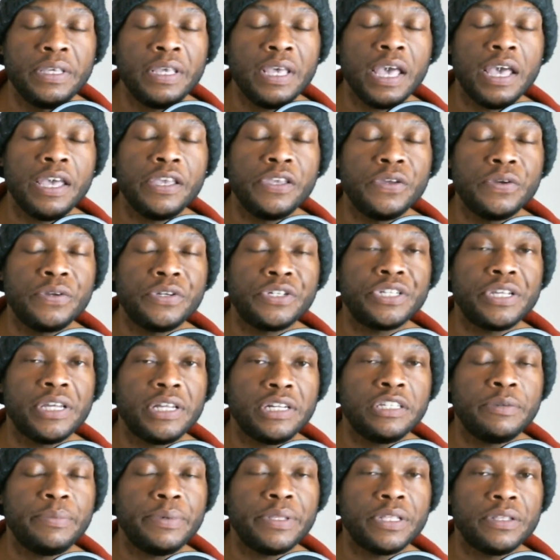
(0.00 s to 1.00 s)
And you're
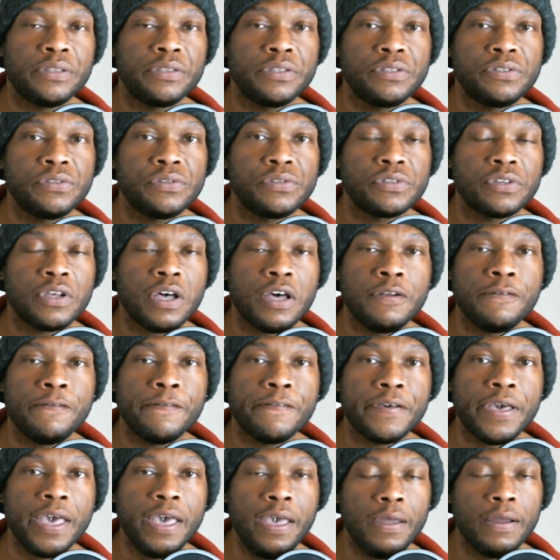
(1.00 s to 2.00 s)
telling me that this is
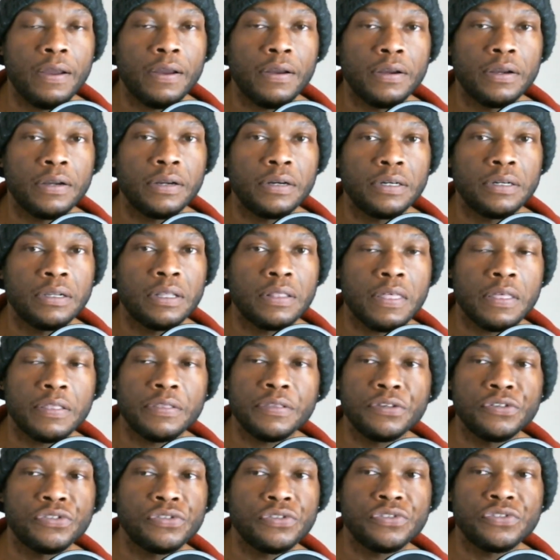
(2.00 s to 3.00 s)
unfair, that
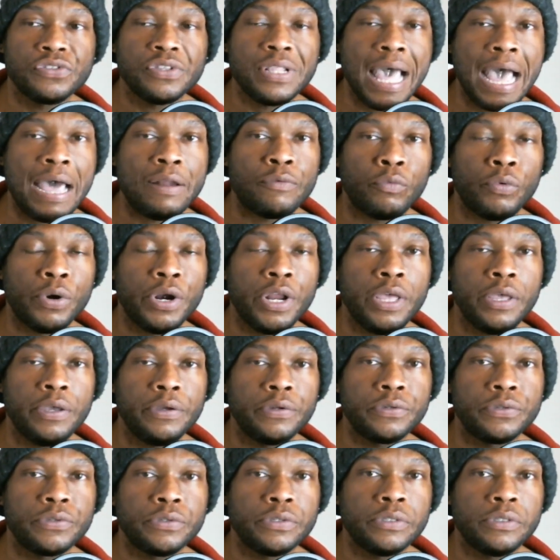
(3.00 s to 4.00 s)
this is not
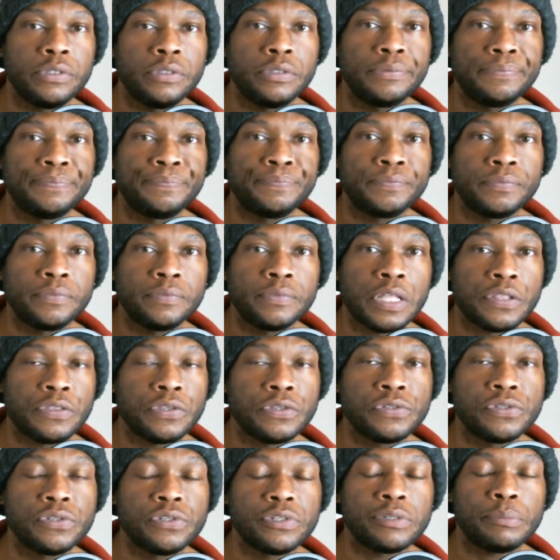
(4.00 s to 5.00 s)
rigged, that
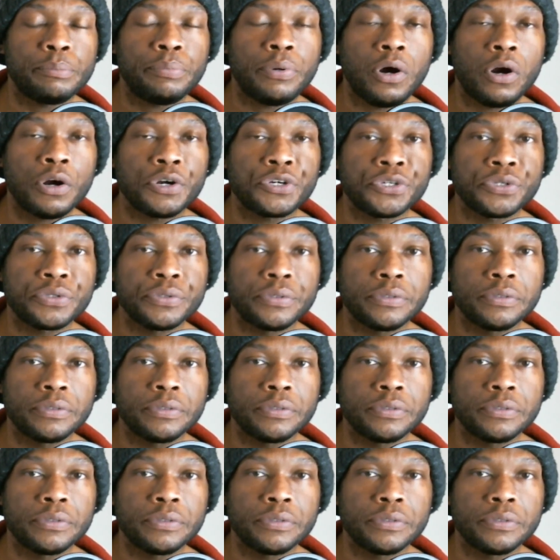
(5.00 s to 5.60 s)
this is impartial.